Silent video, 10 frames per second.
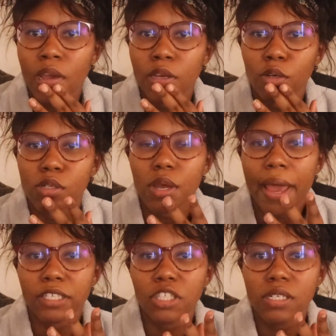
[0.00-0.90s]
you're
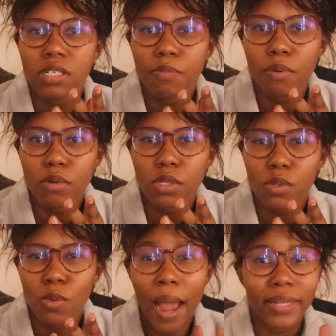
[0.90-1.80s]
actually supposed
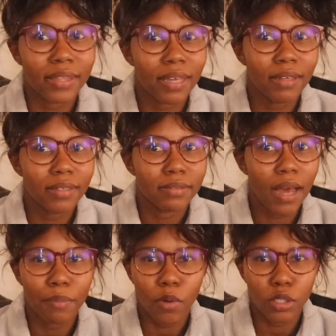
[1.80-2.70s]
to, I think,
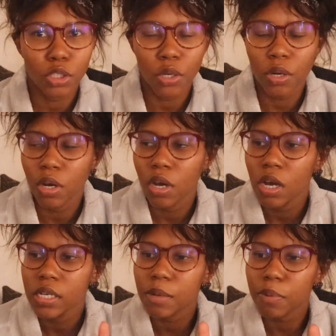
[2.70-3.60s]
I'm not sure,
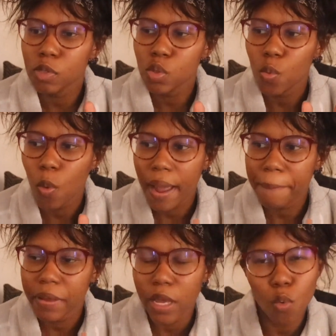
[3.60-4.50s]
supposed to
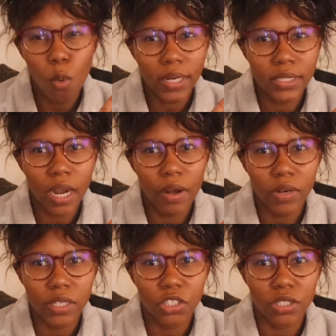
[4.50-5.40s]
wipe in one
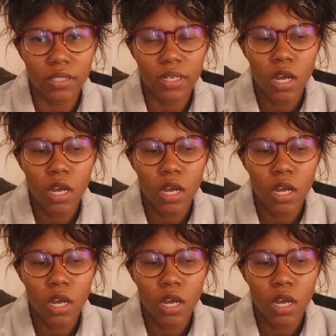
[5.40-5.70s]
direction.